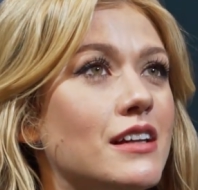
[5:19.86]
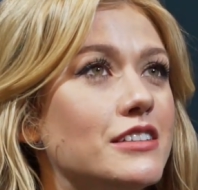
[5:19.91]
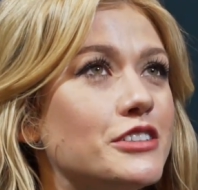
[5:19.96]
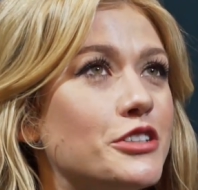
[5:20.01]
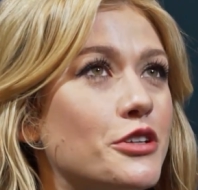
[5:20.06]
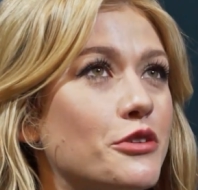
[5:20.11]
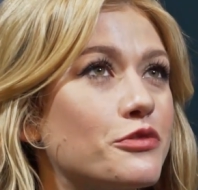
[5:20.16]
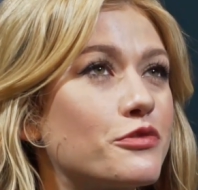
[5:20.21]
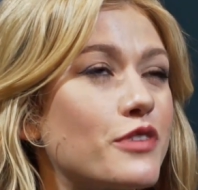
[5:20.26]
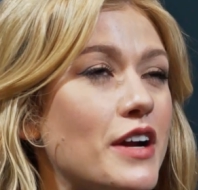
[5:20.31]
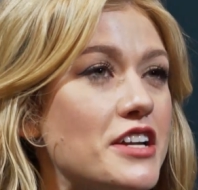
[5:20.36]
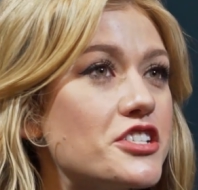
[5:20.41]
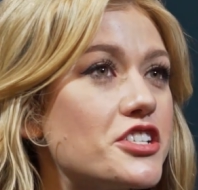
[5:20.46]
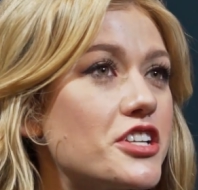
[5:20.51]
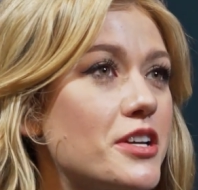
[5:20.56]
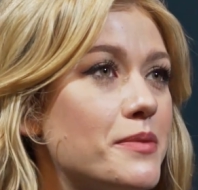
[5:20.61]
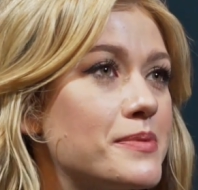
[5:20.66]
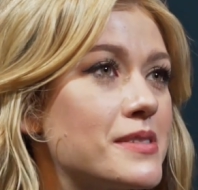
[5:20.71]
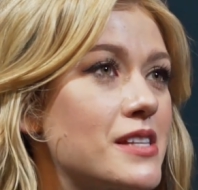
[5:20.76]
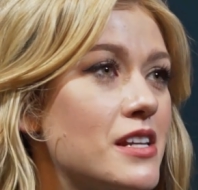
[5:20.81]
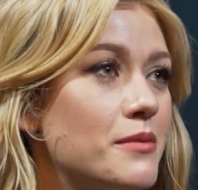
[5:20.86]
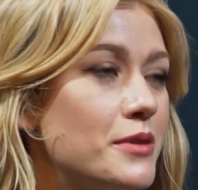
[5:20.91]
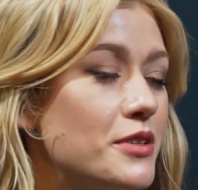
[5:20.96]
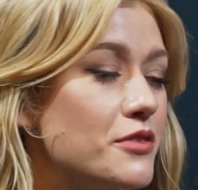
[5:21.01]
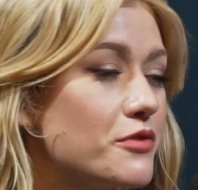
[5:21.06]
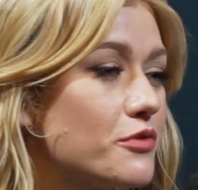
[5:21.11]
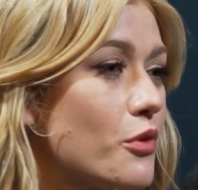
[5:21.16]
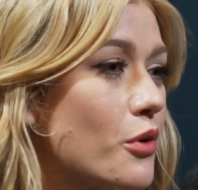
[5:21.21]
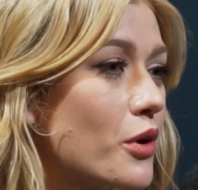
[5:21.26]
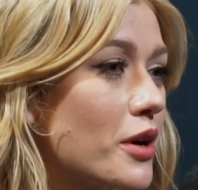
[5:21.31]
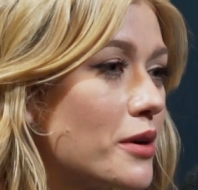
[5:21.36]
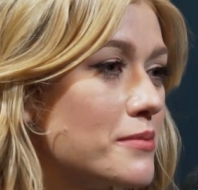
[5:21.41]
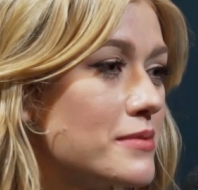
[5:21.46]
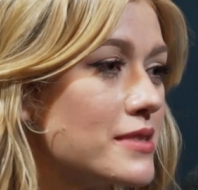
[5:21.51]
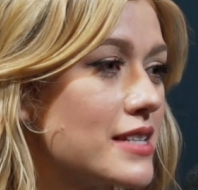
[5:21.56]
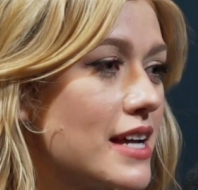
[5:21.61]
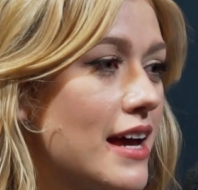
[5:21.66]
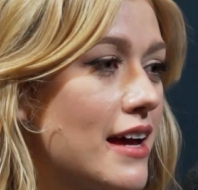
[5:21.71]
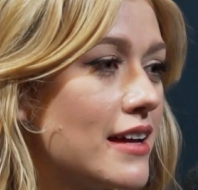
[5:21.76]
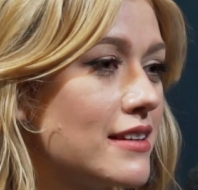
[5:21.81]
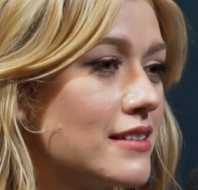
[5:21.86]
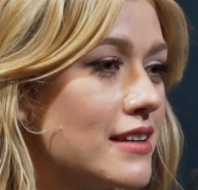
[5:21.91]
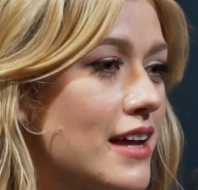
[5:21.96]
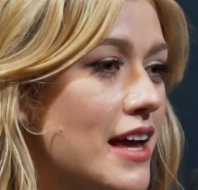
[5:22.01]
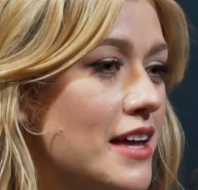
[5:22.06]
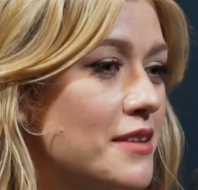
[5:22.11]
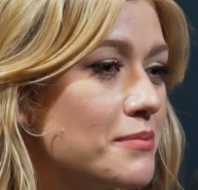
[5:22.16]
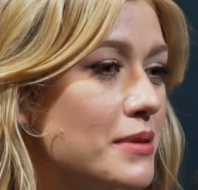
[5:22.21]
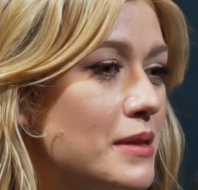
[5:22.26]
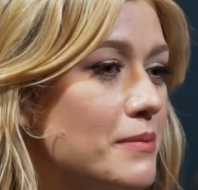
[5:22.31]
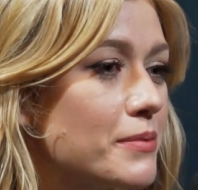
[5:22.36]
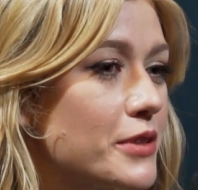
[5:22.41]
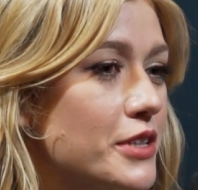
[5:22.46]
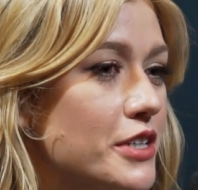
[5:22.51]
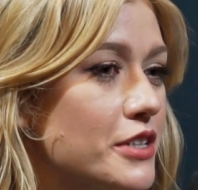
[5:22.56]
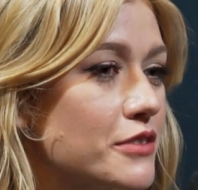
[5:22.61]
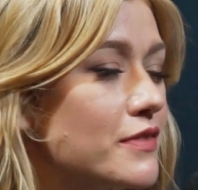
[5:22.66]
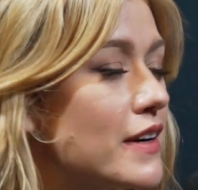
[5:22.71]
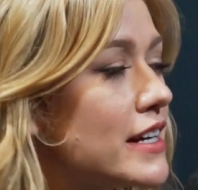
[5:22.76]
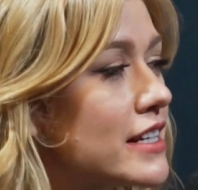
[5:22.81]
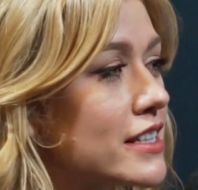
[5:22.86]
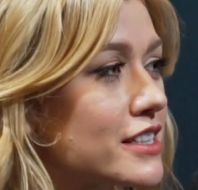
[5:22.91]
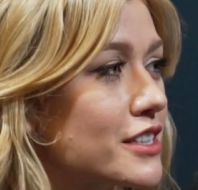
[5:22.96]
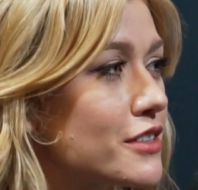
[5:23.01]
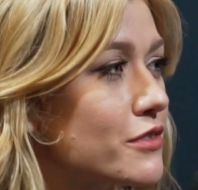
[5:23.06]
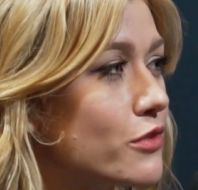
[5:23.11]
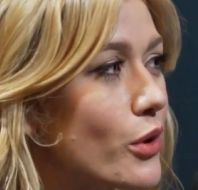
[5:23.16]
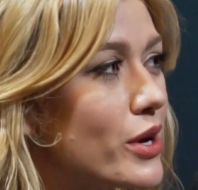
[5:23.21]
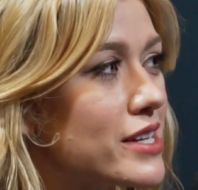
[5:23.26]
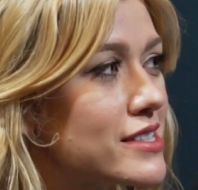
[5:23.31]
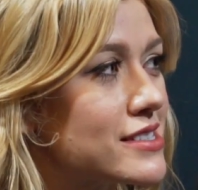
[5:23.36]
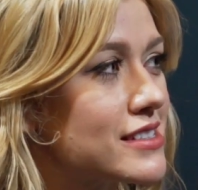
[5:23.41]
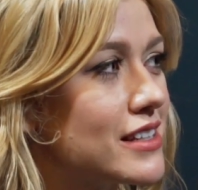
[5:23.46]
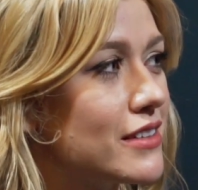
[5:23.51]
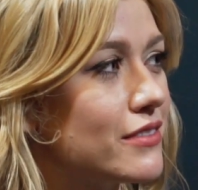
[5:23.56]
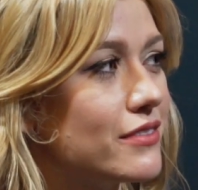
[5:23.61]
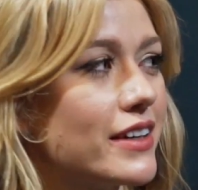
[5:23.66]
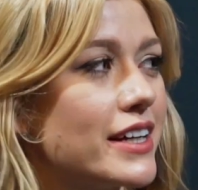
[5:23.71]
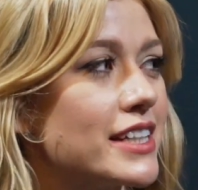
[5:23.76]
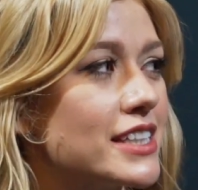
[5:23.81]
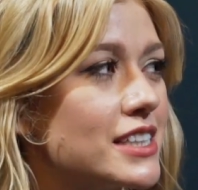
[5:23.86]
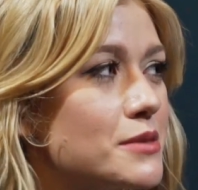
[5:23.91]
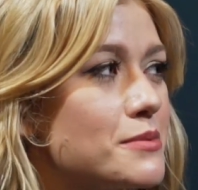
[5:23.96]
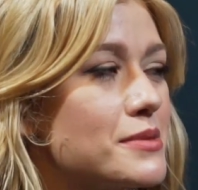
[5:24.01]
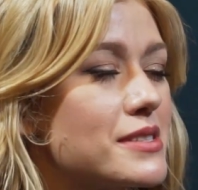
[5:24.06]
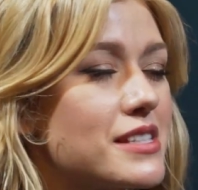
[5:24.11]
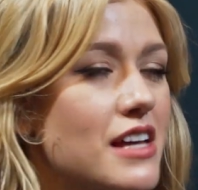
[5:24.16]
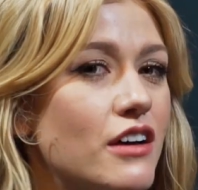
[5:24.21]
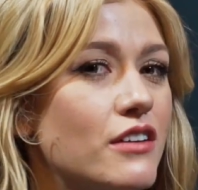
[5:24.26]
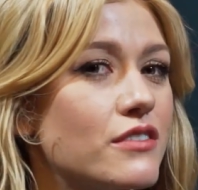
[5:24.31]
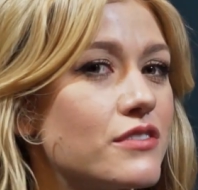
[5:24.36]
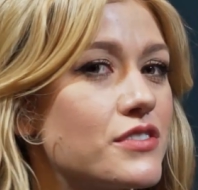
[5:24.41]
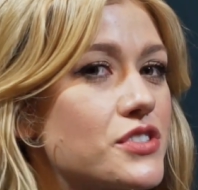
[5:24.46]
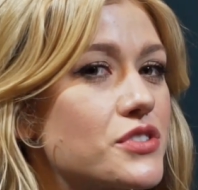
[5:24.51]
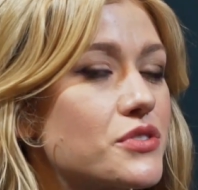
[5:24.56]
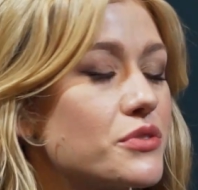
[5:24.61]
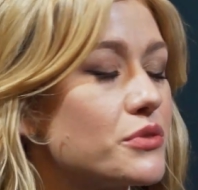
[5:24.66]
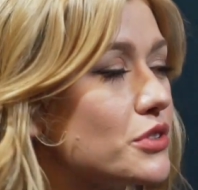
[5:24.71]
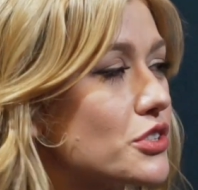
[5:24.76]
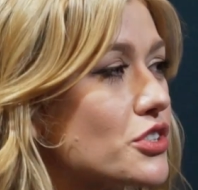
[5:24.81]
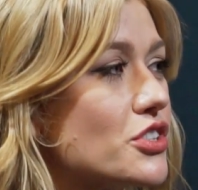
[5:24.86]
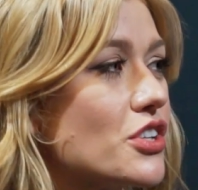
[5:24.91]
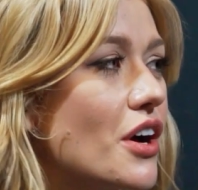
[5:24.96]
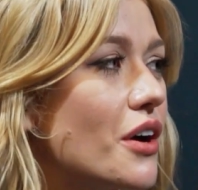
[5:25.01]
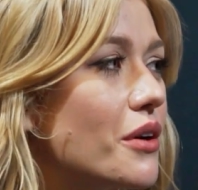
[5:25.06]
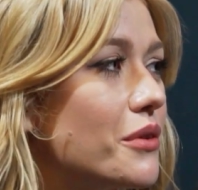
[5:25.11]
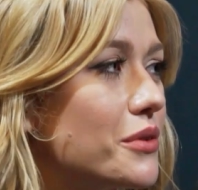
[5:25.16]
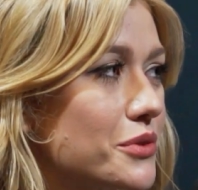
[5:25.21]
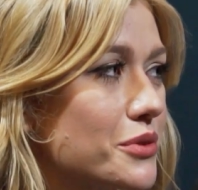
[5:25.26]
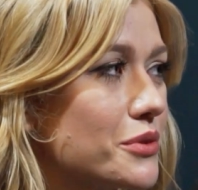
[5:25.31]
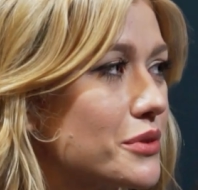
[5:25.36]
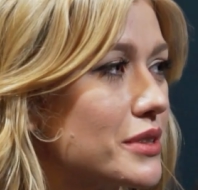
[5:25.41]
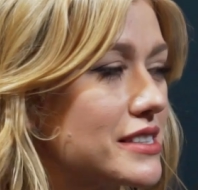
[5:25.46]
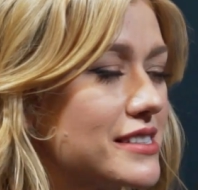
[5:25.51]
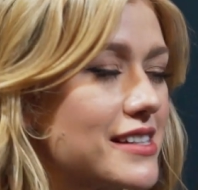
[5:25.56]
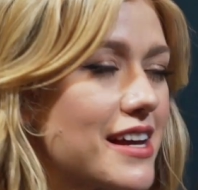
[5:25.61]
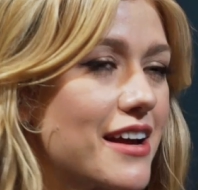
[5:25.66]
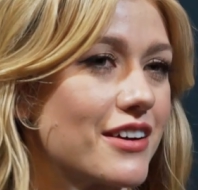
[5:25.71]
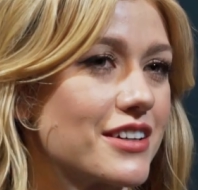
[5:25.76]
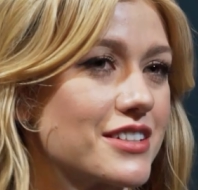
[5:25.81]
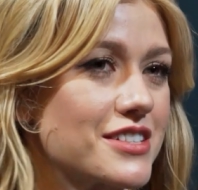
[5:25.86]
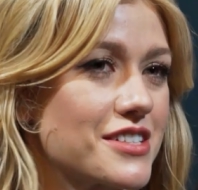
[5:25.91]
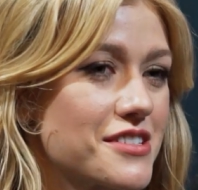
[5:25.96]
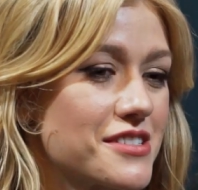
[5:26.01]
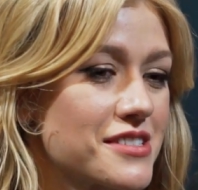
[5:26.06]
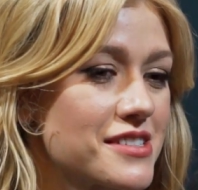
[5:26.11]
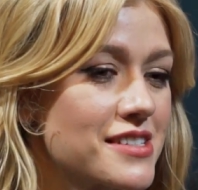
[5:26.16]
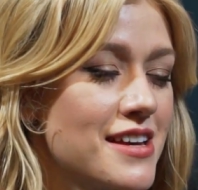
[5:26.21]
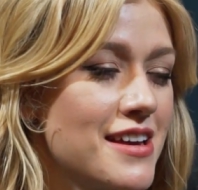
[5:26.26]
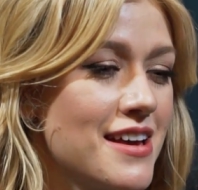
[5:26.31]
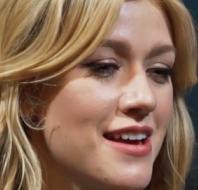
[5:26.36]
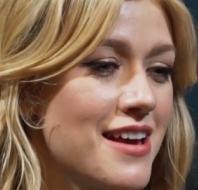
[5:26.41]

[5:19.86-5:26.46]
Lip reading: you know, friendships that have been formed and people that are finding their voice and finding themselves through the show and through these characters.